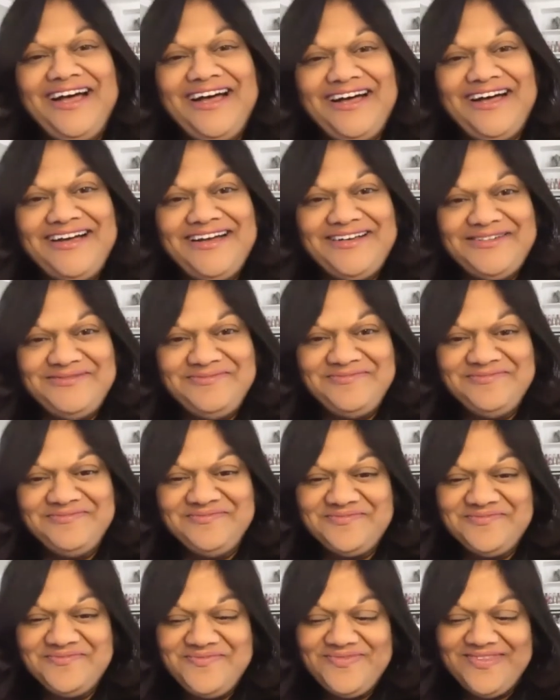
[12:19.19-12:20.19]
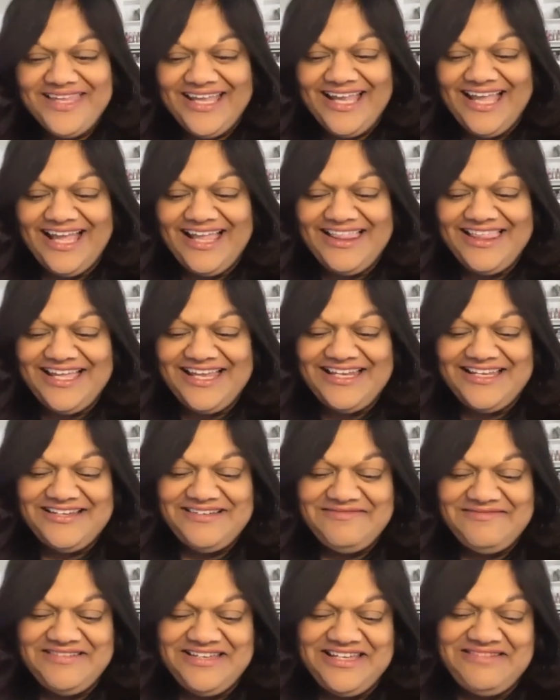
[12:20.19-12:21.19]
Um, and then
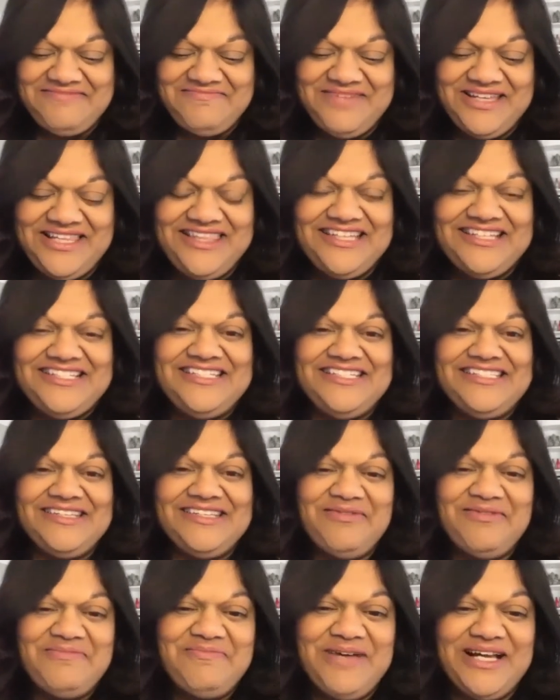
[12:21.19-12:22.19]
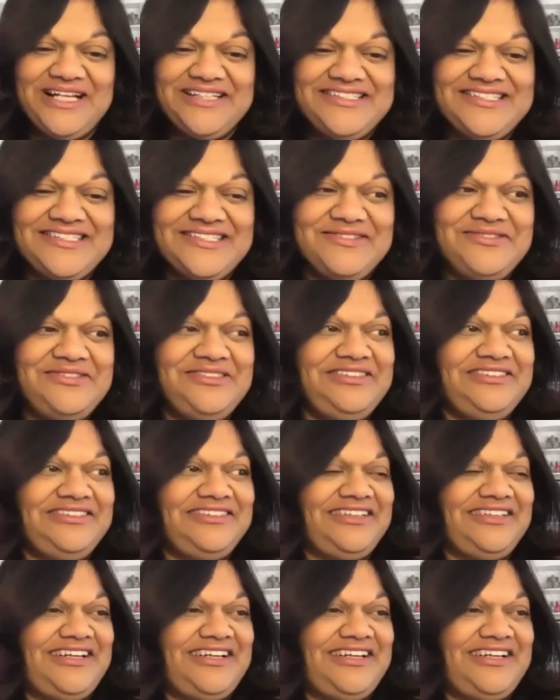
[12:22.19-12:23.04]
in, in my 30s, I went back to school,